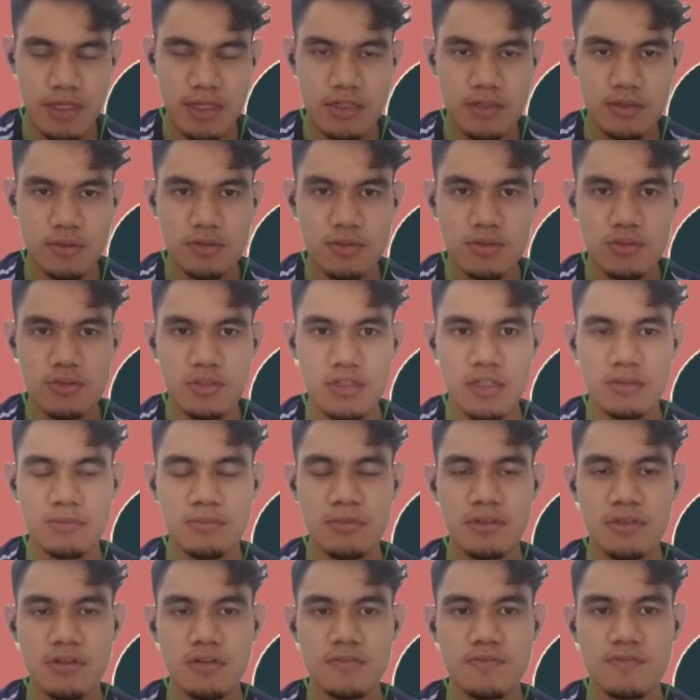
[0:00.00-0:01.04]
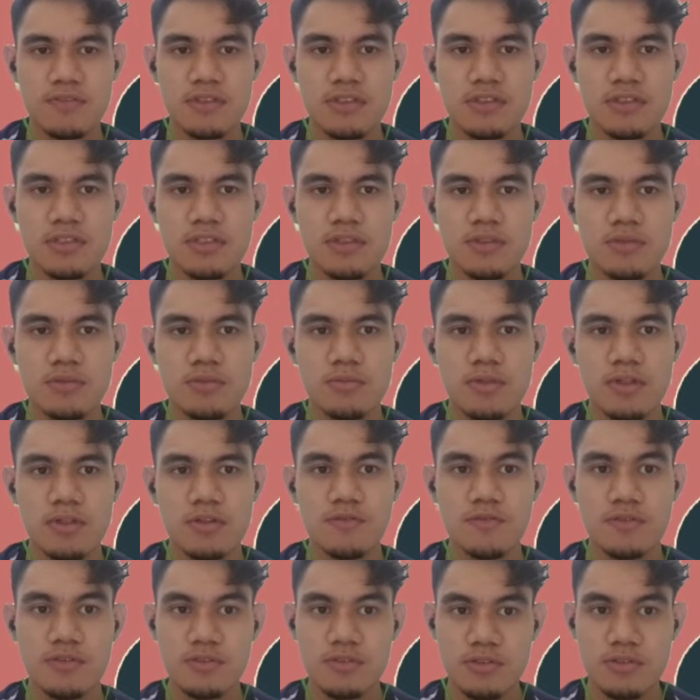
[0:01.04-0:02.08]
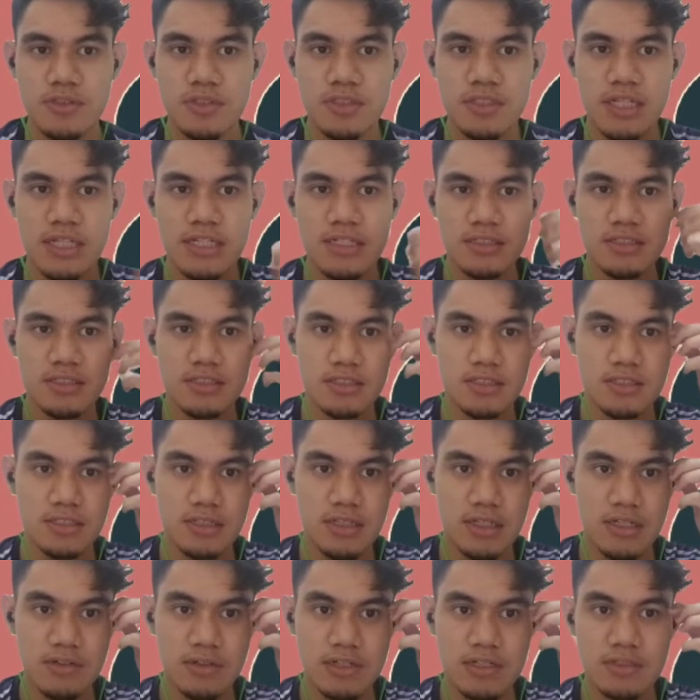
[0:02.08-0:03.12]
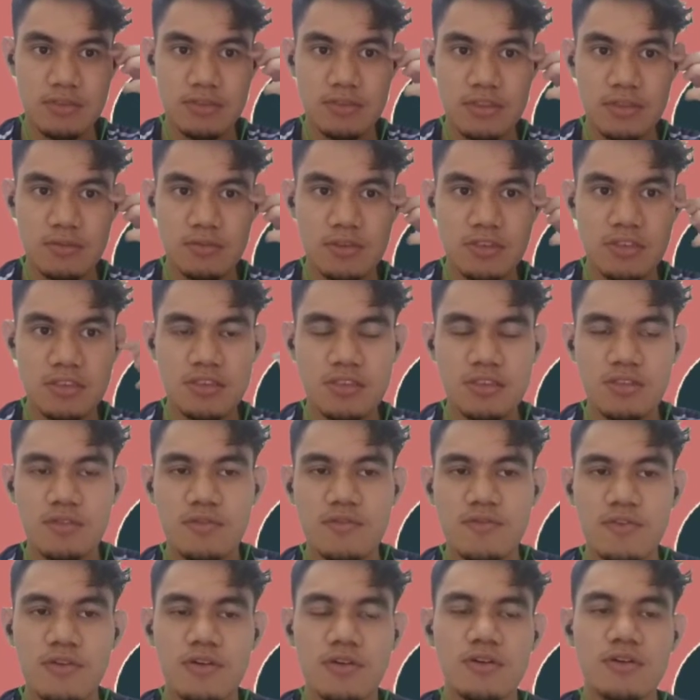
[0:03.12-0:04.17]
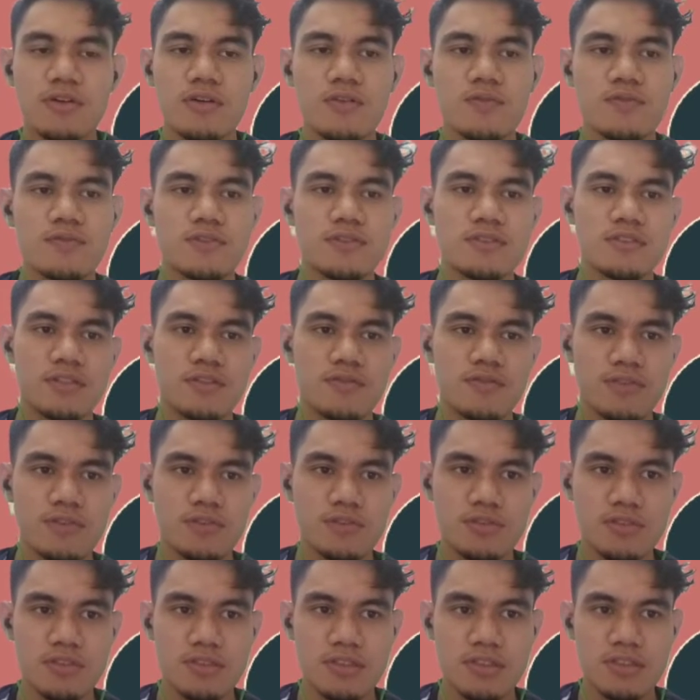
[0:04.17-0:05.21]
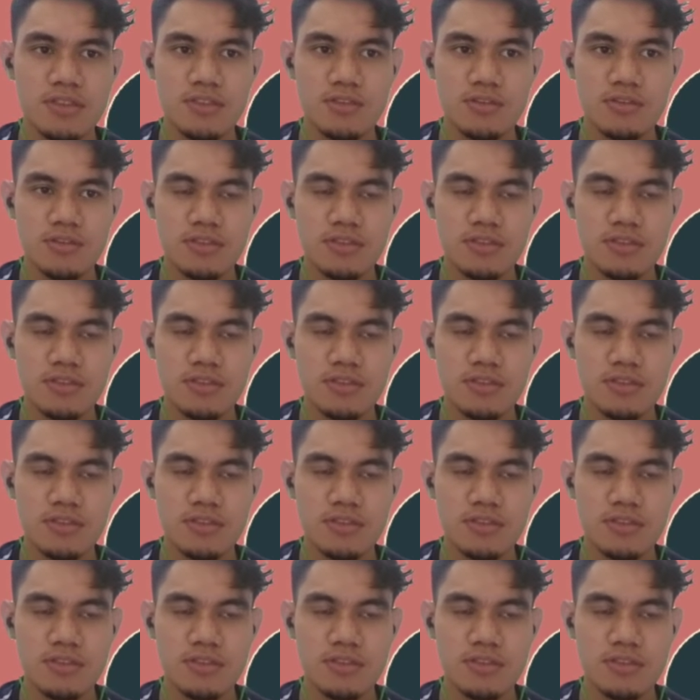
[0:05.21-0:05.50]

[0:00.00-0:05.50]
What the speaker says: and also can be converted into biofuels as a direct substitute for fossil fuels